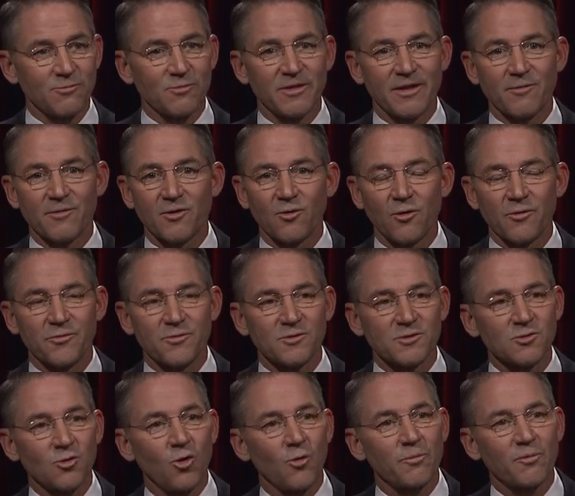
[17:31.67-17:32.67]
When they were going through
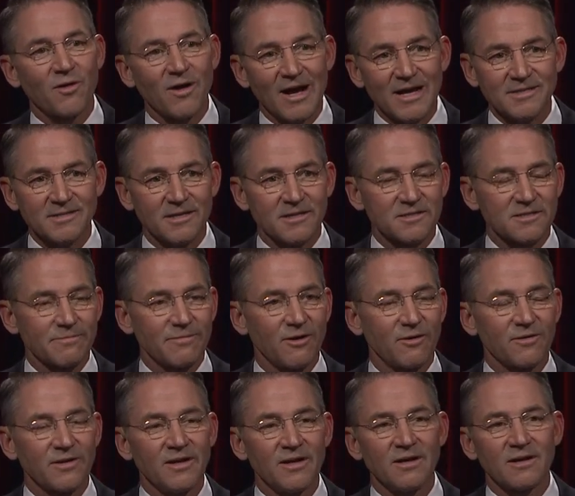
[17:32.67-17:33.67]
this whole process
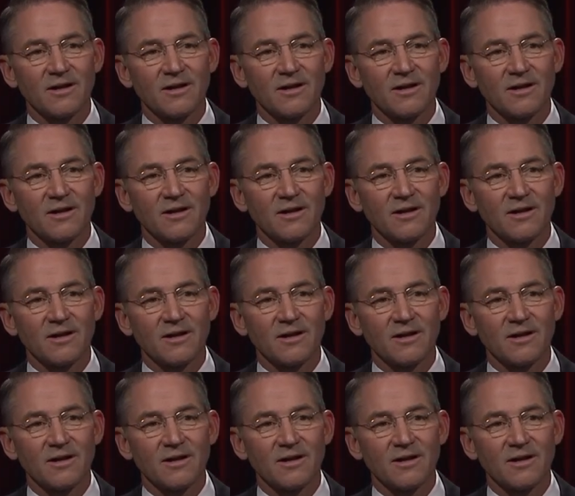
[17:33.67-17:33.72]
about